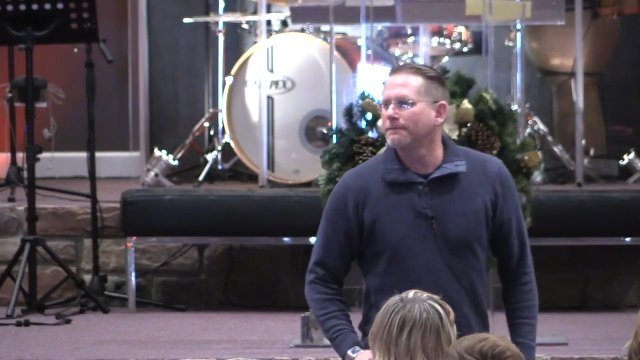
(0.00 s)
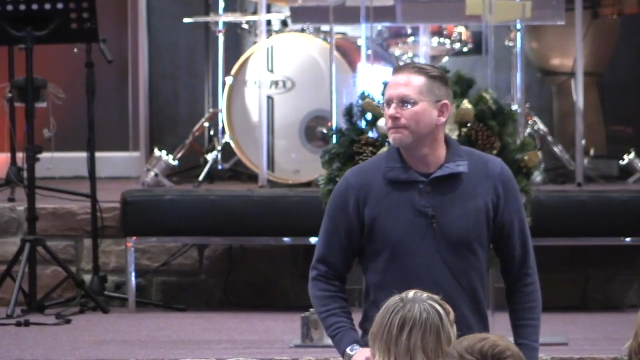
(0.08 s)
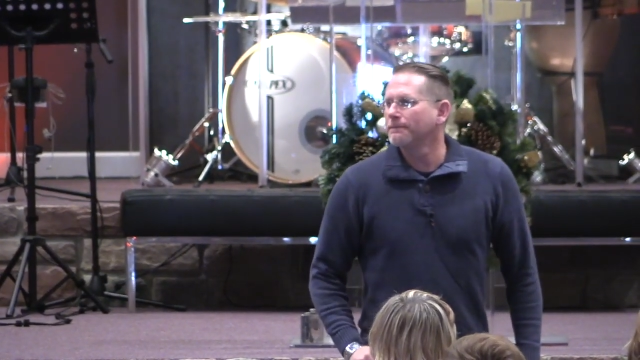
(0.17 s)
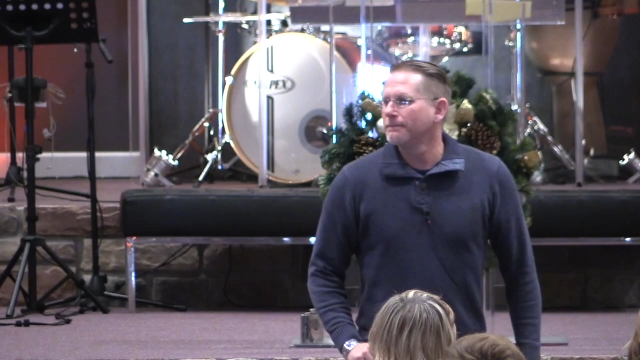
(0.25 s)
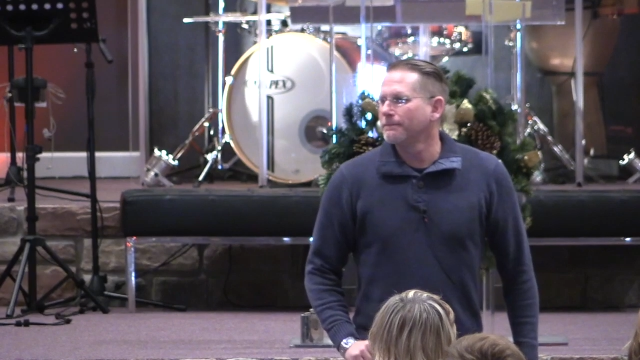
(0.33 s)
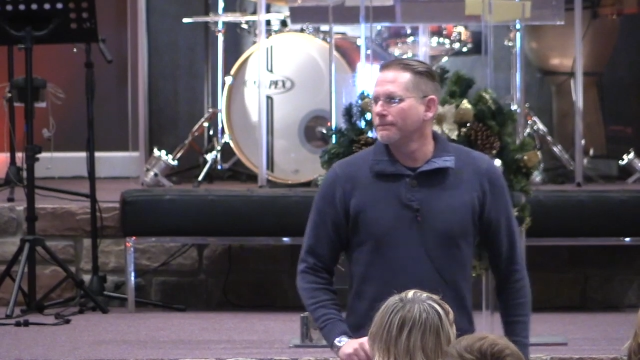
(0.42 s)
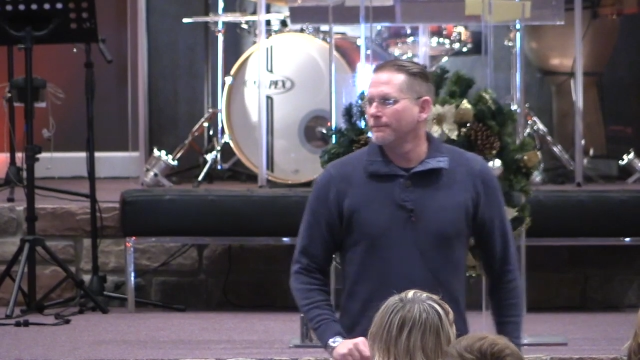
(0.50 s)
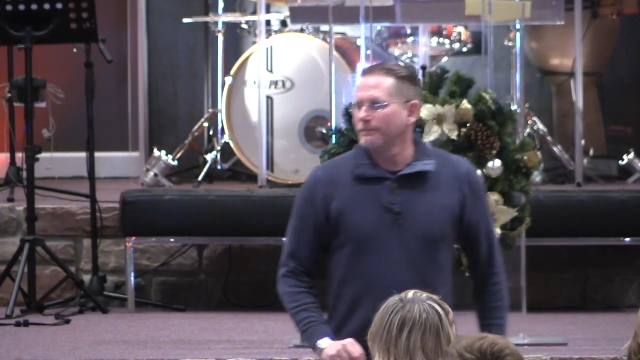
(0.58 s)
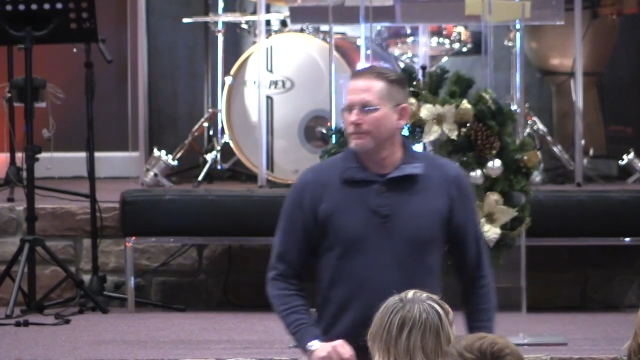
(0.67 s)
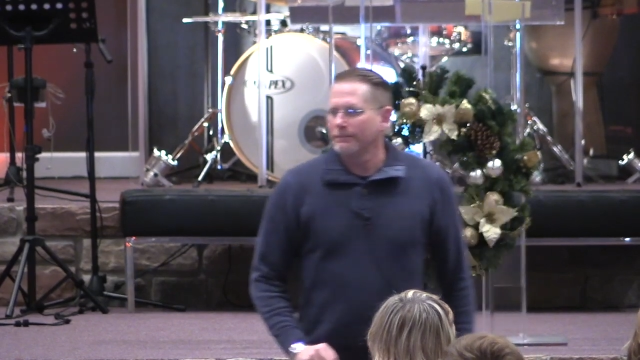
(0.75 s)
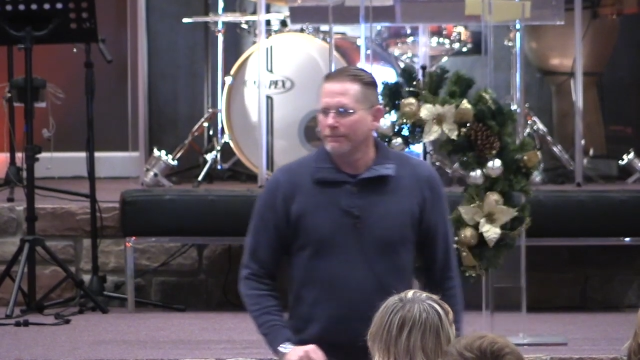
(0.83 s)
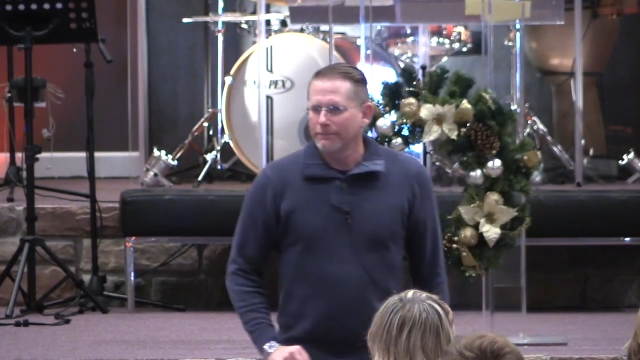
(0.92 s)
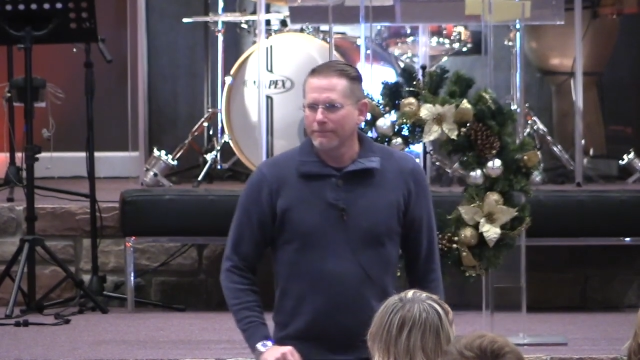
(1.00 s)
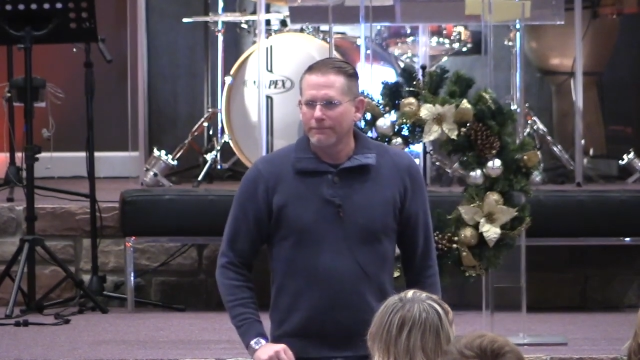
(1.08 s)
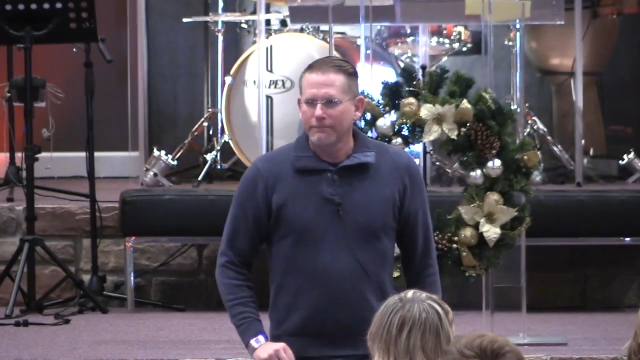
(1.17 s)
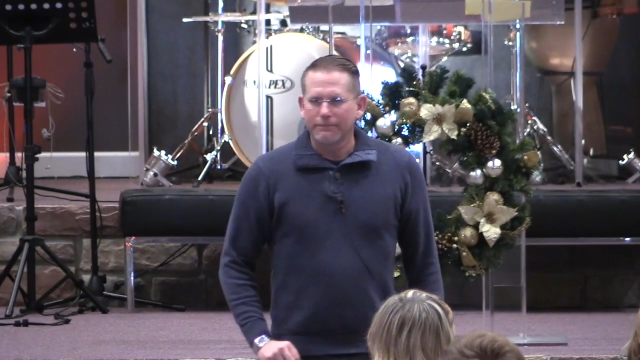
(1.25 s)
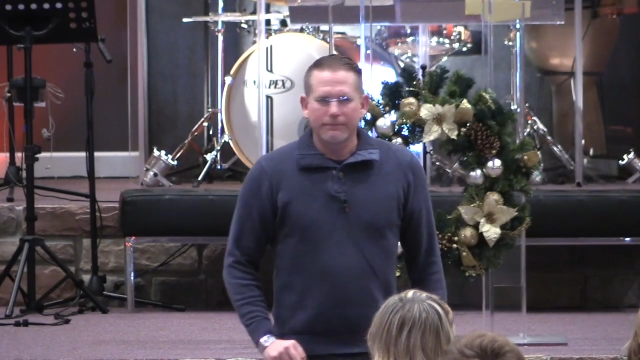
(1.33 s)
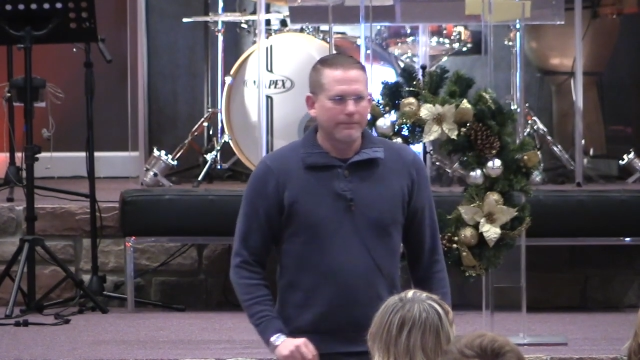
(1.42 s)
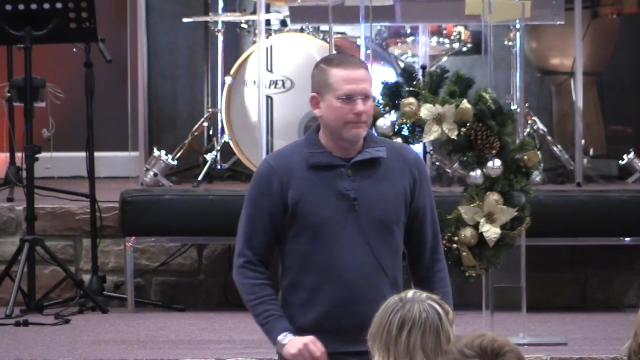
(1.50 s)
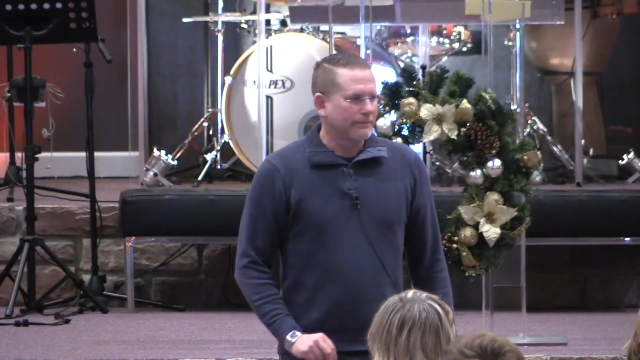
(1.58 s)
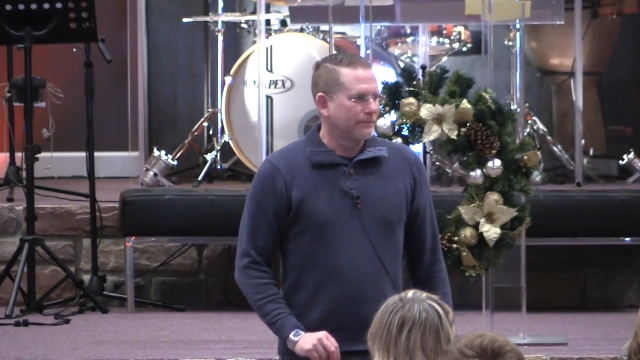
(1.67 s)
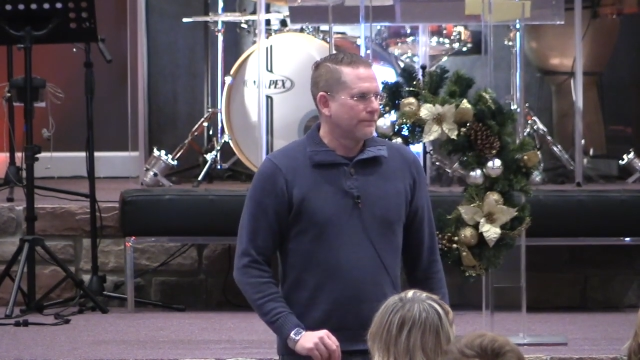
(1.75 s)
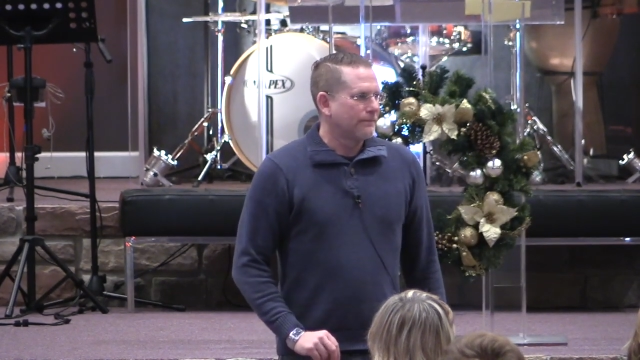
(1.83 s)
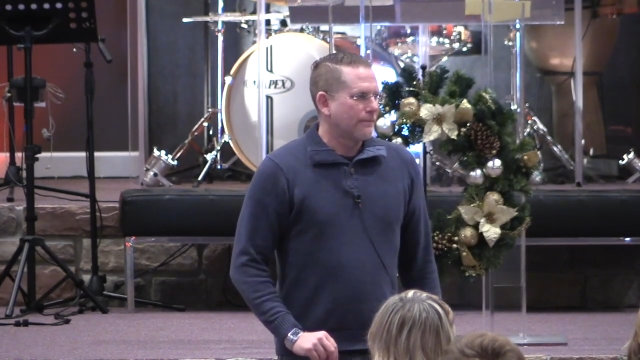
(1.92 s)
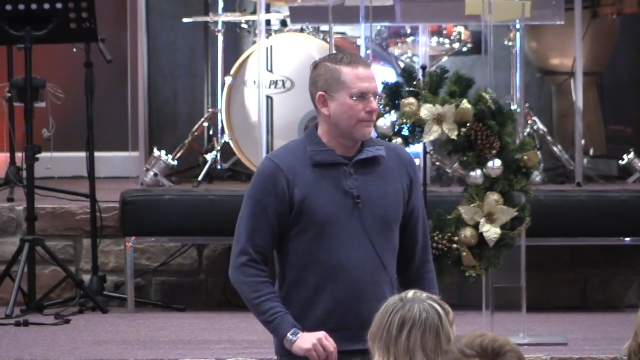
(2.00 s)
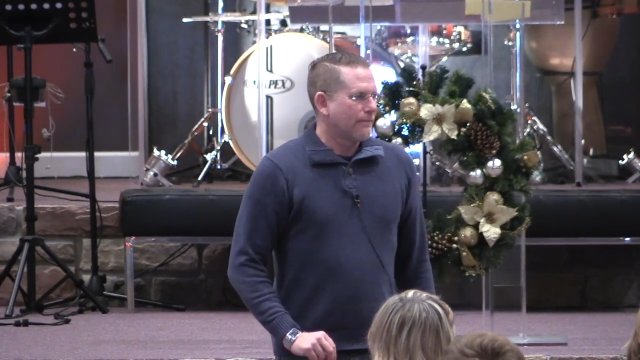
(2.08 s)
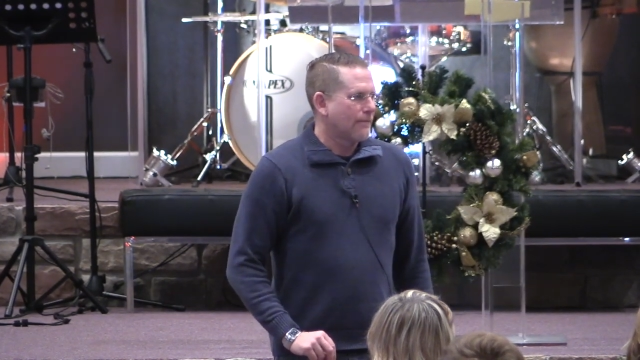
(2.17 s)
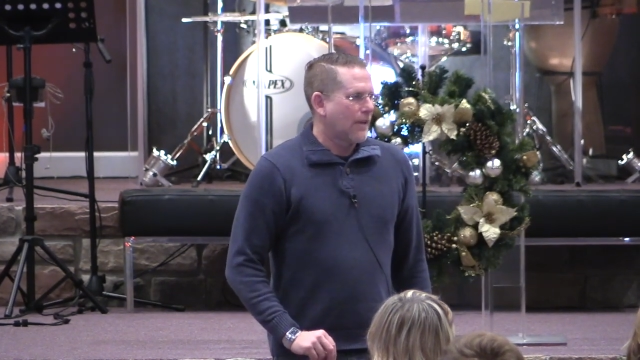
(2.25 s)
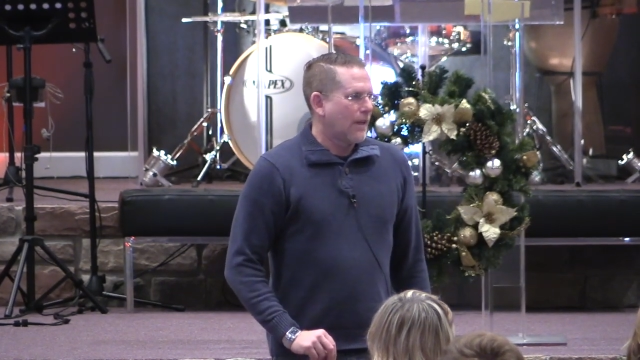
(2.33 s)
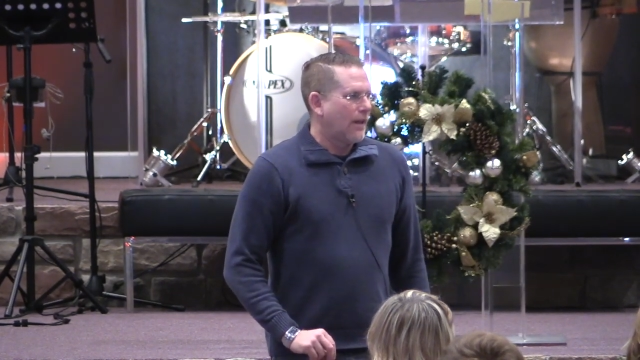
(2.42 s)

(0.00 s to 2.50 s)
[no speech]